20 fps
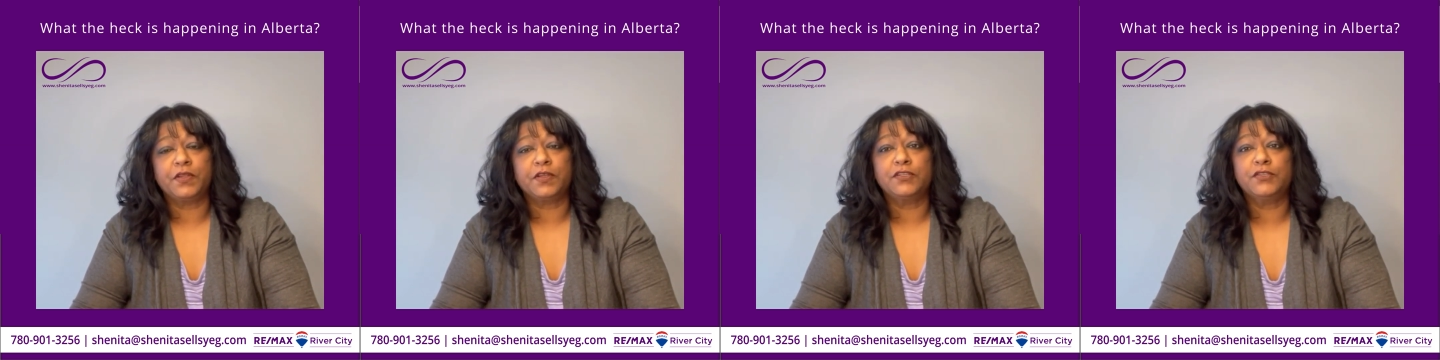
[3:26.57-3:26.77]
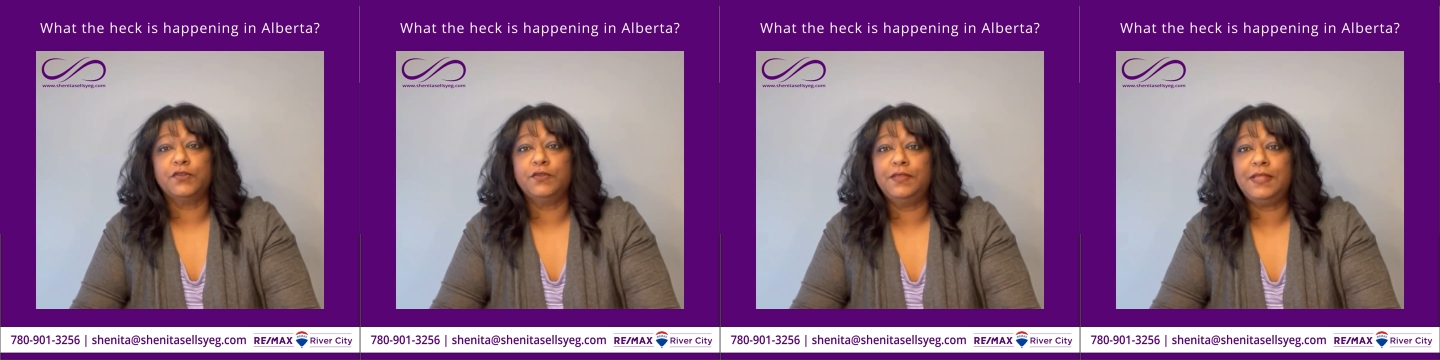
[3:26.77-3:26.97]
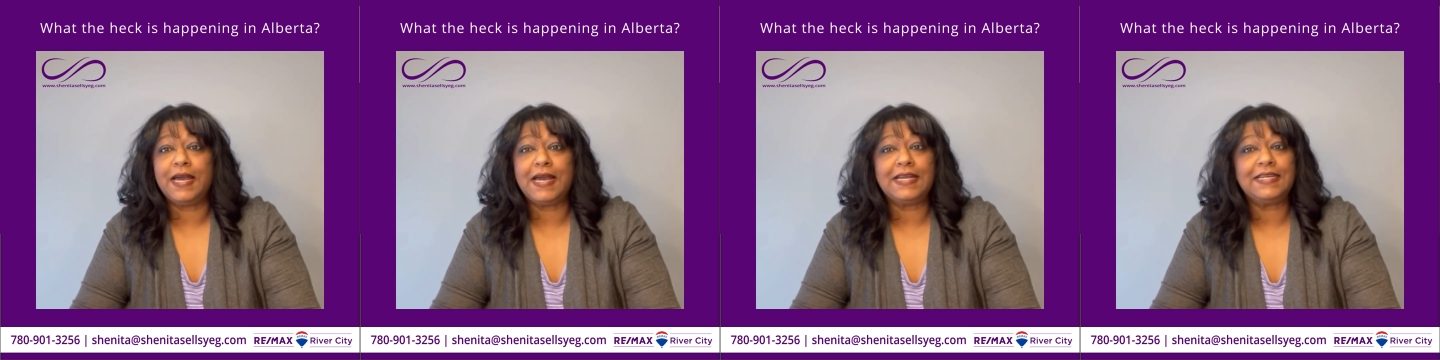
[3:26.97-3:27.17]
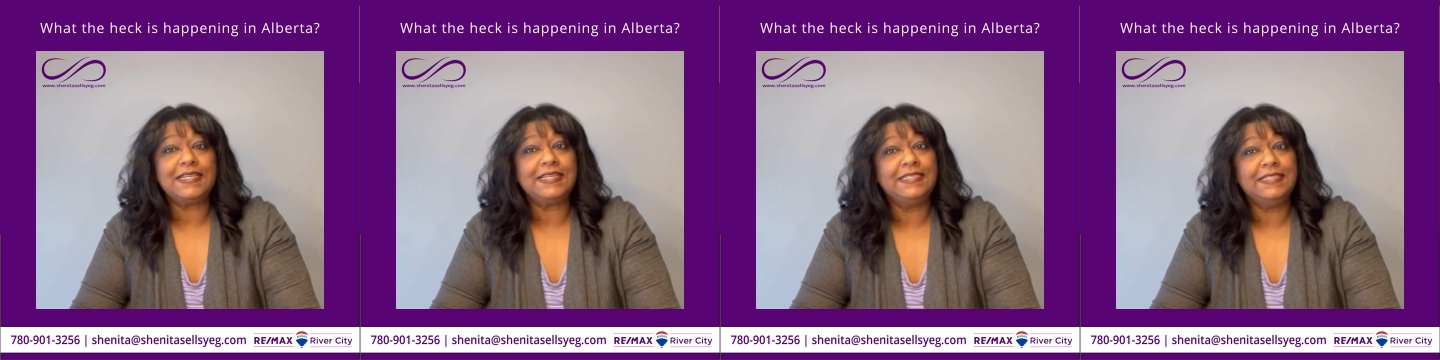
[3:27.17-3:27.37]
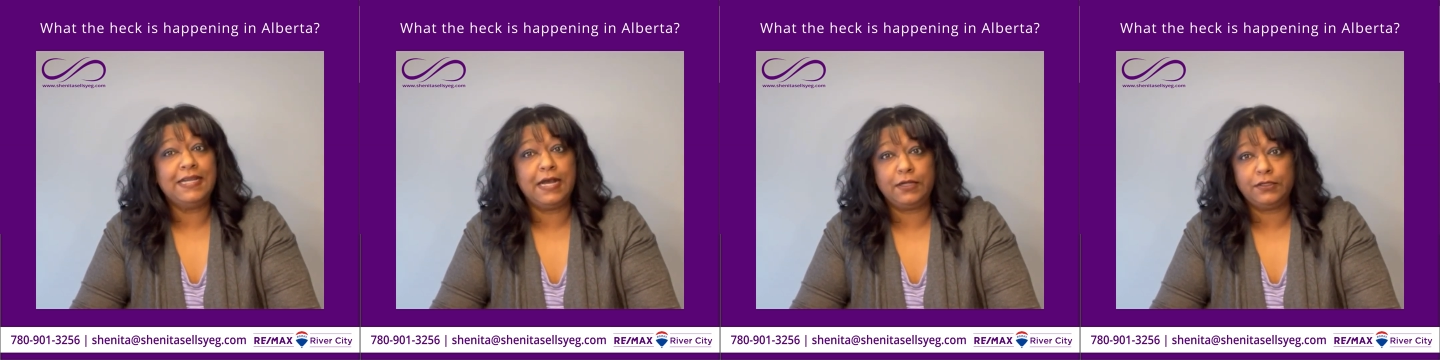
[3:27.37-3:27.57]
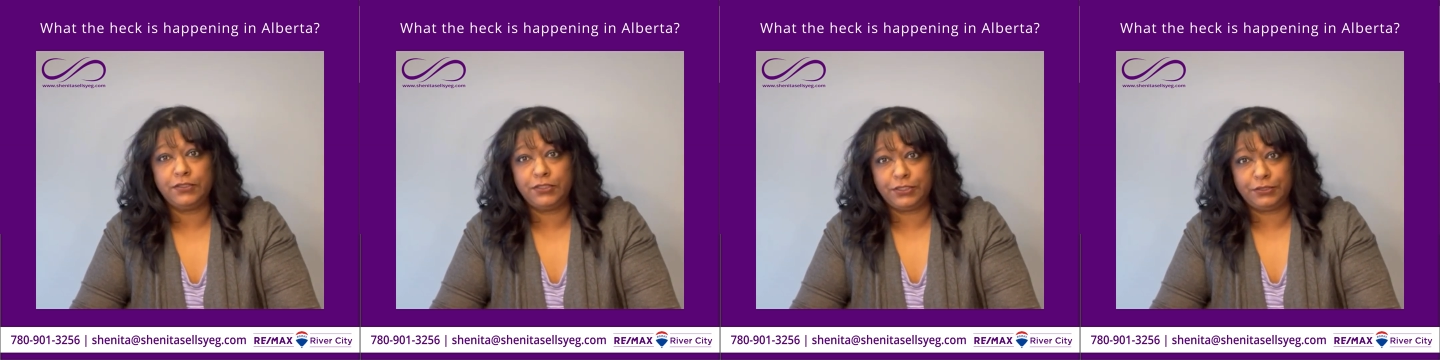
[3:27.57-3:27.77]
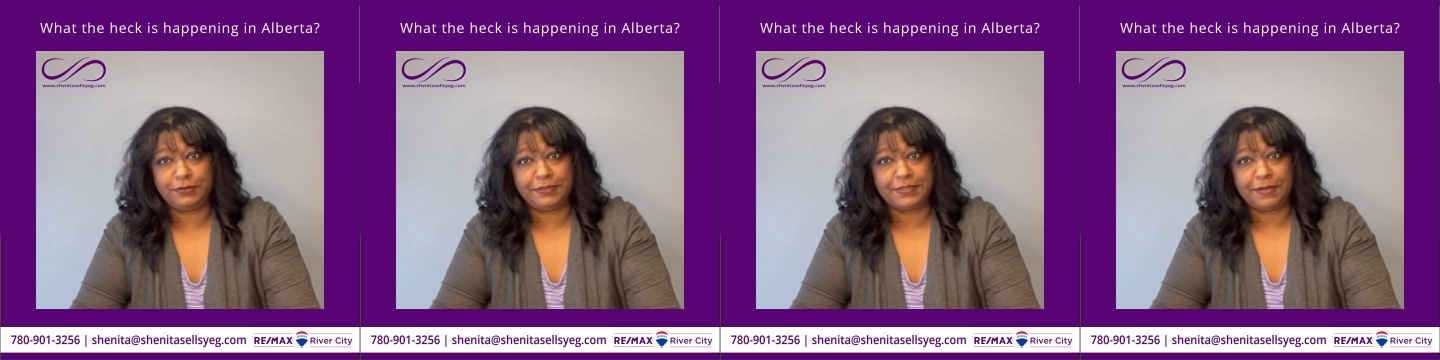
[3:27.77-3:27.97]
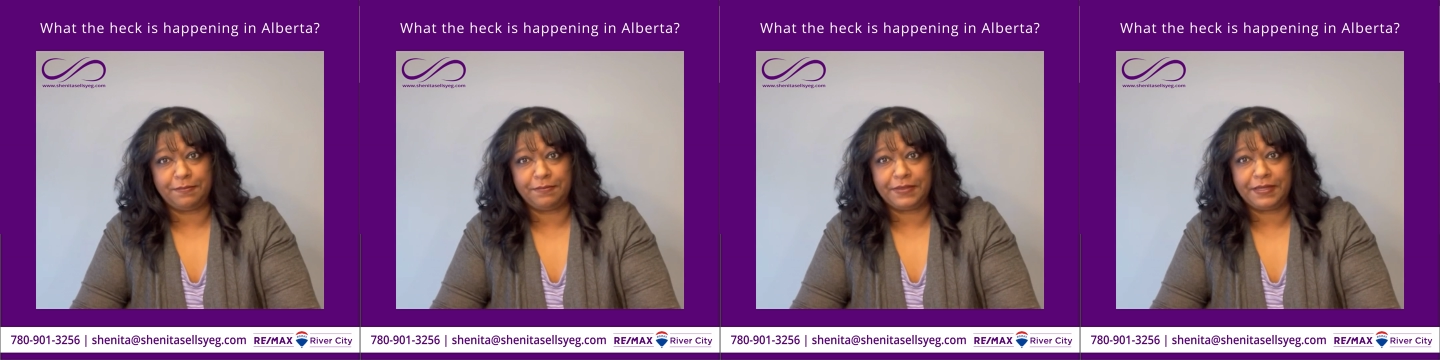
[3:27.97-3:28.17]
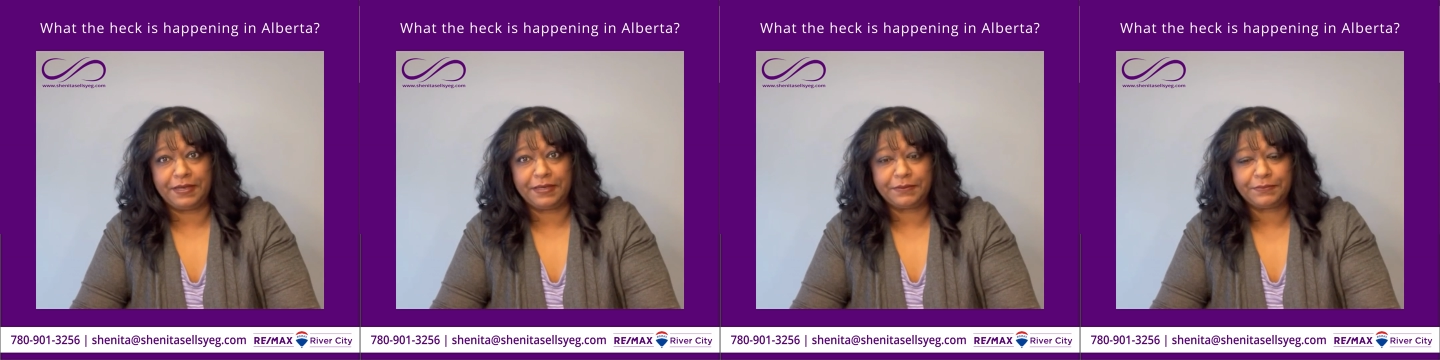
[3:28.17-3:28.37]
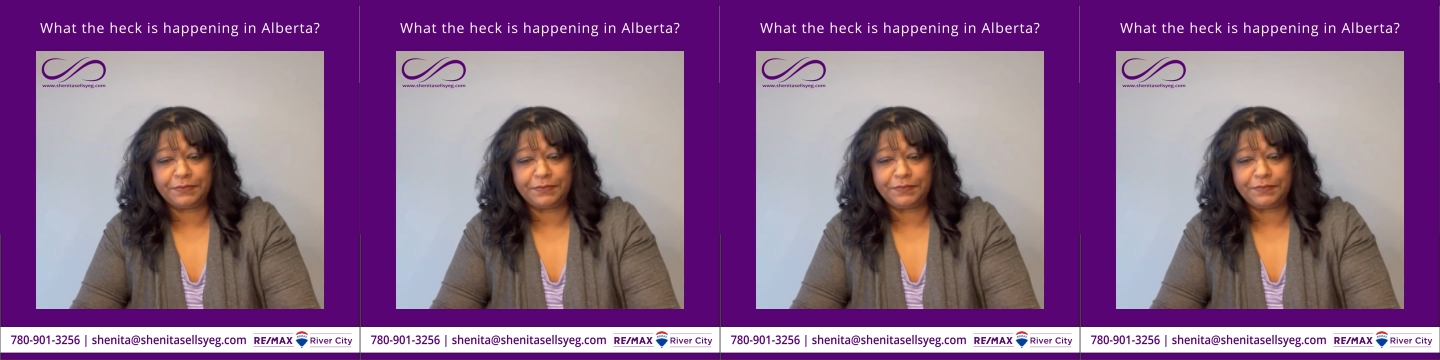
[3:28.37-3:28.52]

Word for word: So that tells you something.